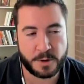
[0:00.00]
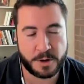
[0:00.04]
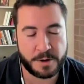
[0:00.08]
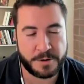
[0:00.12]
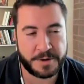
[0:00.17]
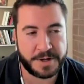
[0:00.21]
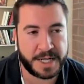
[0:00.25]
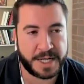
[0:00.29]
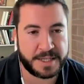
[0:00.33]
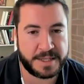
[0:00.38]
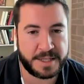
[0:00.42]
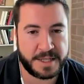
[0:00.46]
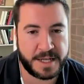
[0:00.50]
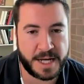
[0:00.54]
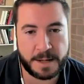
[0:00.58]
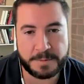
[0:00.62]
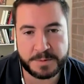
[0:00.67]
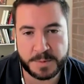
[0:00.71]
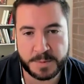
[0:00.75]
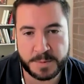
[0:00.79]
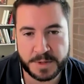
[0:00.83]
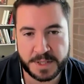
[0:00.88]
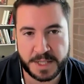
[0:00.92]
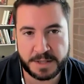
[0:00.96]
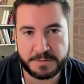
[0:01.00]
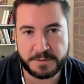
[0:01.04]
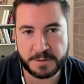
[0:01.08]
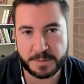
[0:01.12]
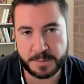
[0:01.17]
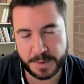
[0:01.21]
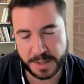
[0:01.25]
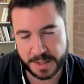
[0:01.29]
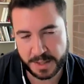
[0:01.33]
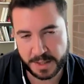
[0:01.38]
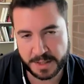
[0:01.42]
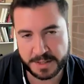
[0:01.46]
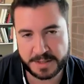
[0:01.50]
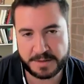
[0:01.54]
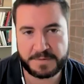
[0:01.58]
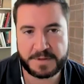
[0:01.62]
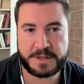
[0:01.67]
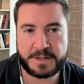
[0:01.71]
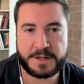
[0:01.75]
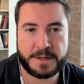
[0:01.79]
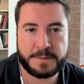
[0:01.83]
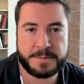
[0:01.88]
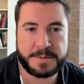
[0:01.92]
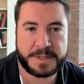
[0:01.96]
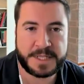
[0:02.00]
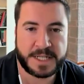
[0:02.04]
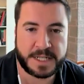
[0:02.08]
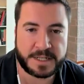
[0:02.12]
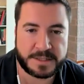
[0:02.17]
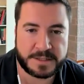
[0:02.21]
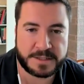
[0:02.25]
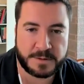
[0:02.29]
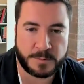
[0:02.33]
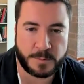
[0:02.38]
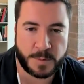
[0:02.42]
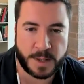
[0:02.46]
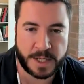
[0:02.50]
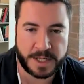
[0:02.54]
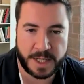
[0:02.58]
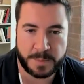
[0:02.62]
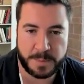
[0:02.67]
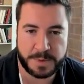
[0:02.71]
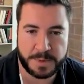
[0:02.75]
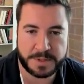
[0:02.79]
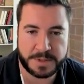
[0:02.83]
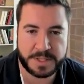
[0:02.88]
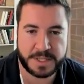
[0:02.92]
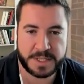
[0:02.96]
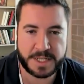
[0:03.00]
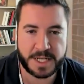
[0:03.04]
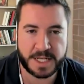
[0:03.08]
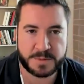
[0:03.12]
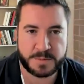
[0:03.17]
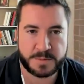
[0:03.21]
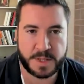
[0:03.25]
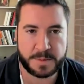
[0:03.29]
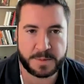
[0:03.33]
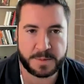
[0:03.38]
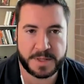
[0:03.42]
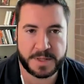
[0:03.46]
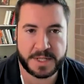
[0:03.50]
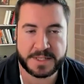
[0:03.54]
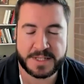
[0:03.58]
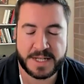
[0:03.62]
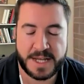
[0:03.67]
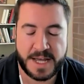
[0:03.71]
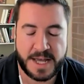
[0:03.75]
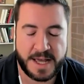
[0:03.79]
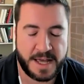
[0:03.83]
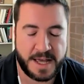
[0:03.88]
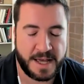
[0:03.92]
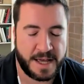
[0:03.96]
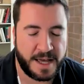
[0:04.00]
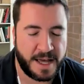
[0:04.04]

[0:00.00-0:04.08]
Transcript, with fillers: we're already at the optimal level because of the carbon tax so why not build the gas pipelines